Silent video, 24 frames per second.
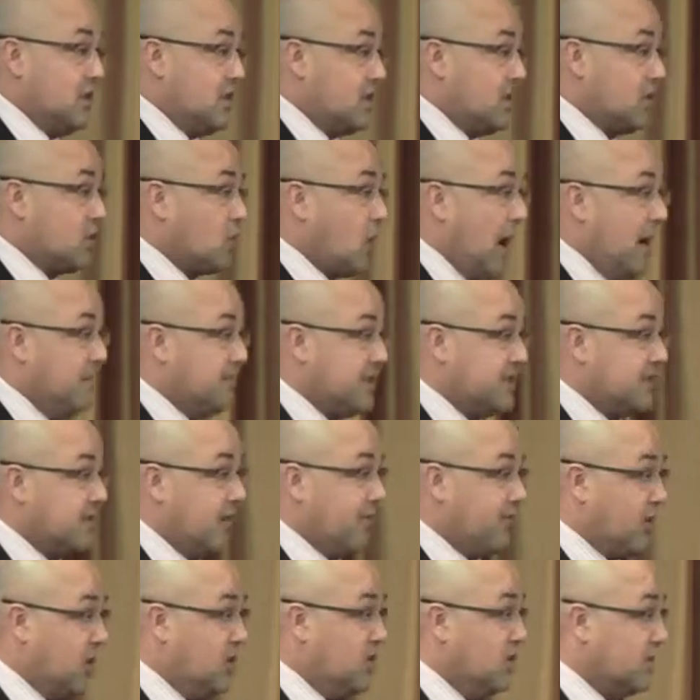describes
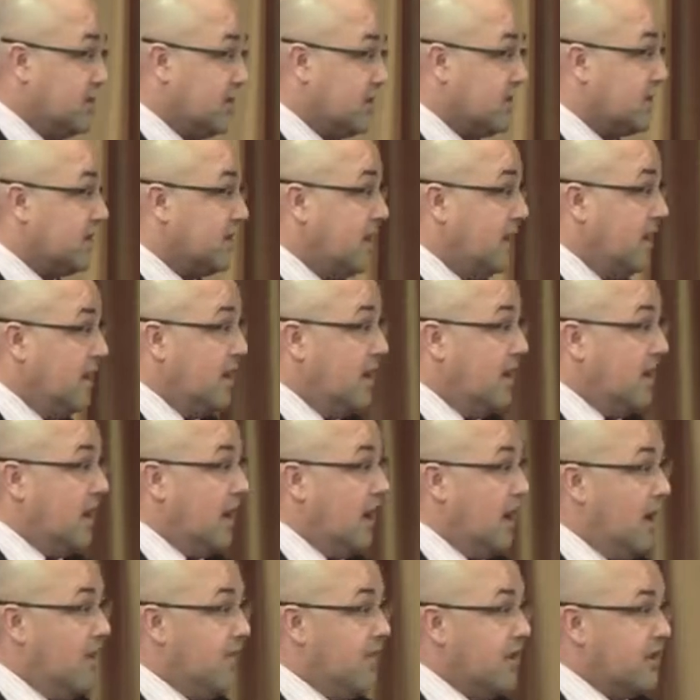itself or uses.
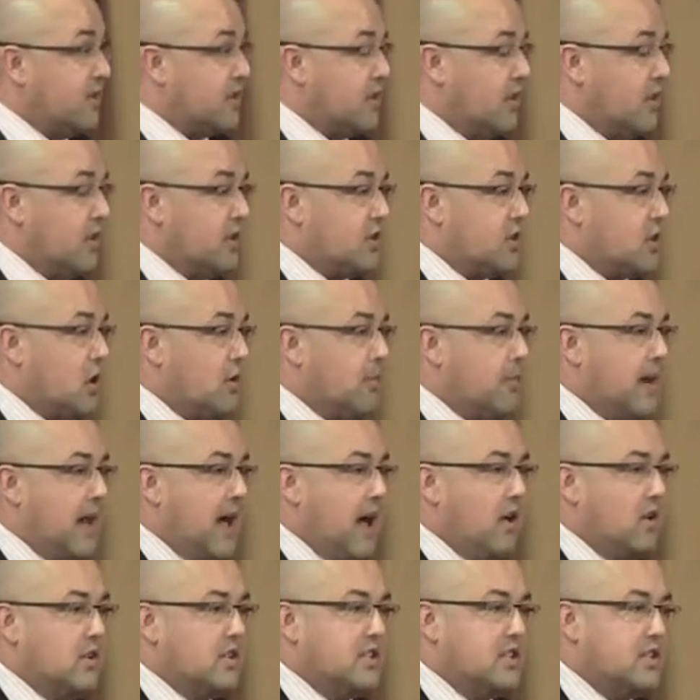The
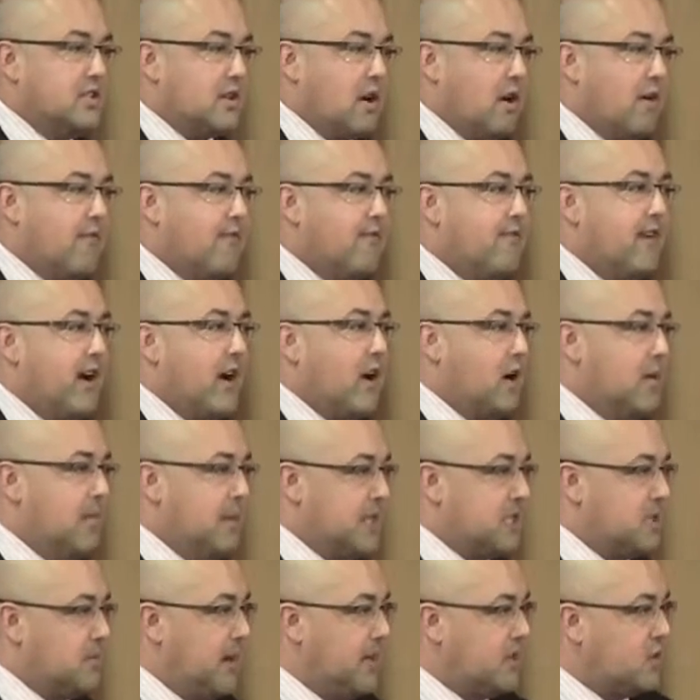terminologies are very
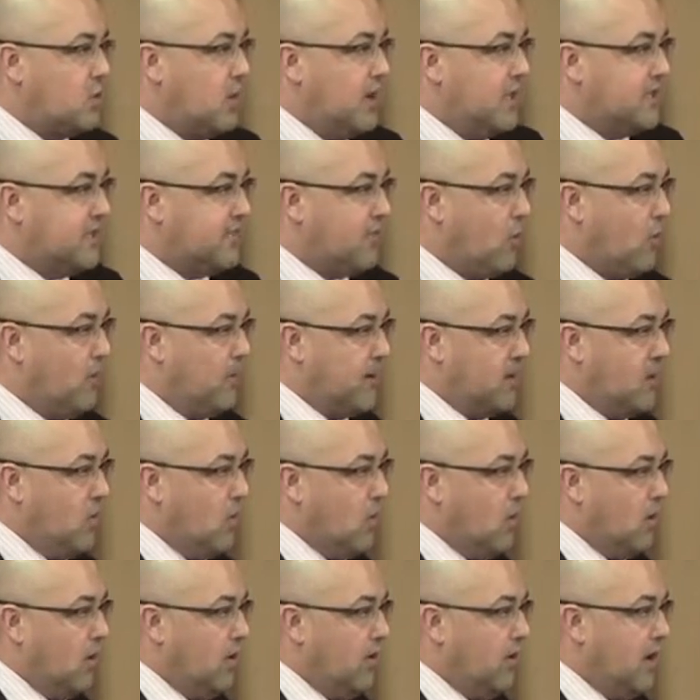much about transforming the
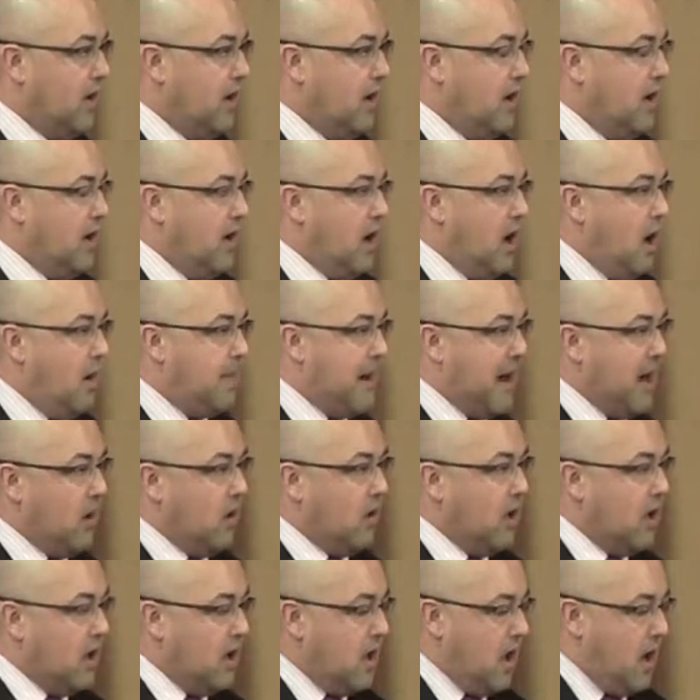world,
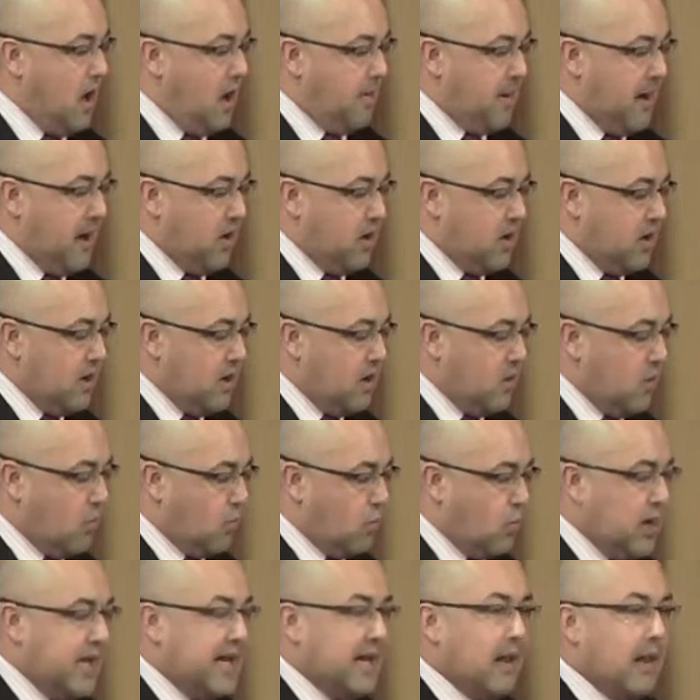about
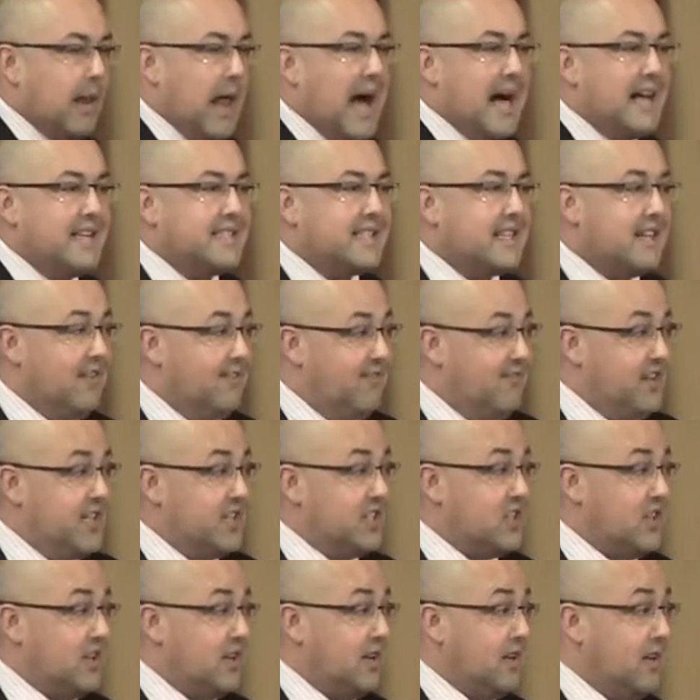realizing a
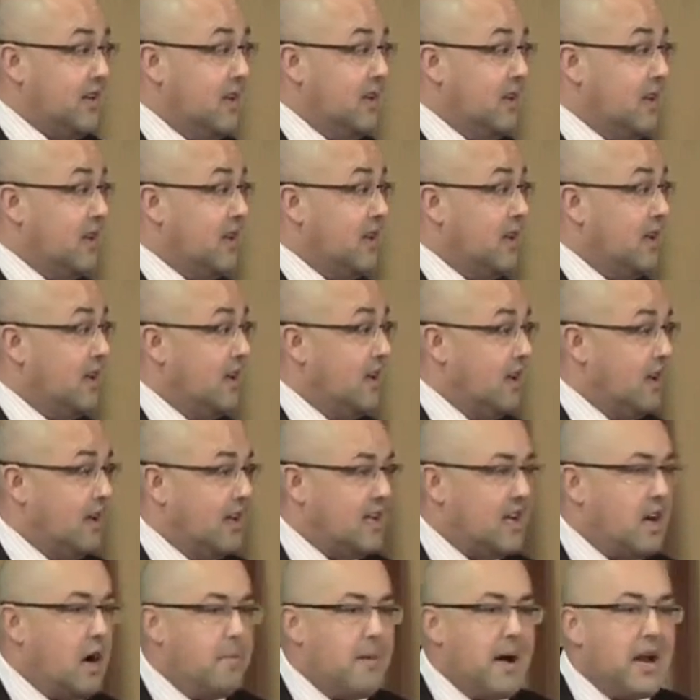vision,
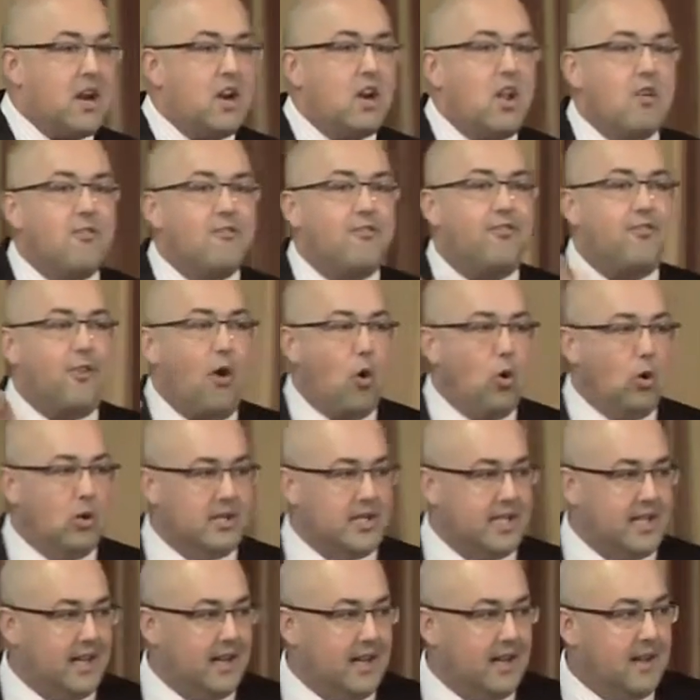about an
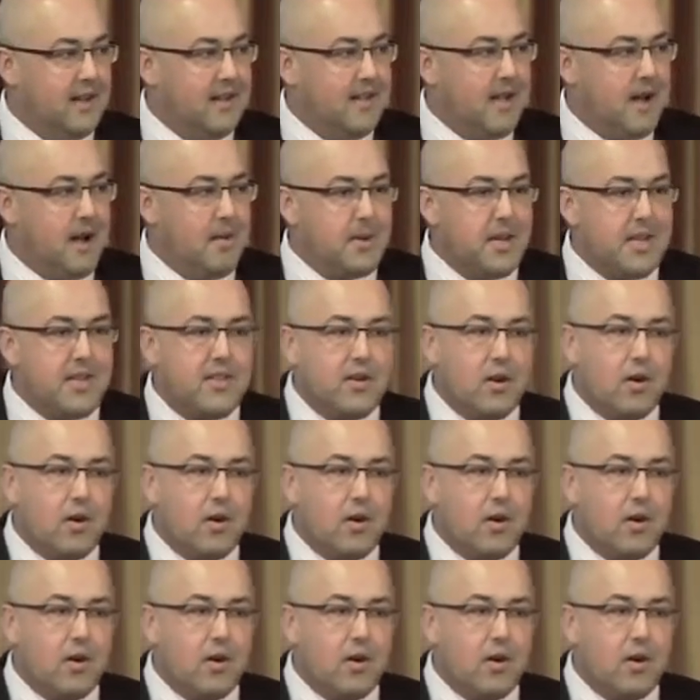unfolding. I mean,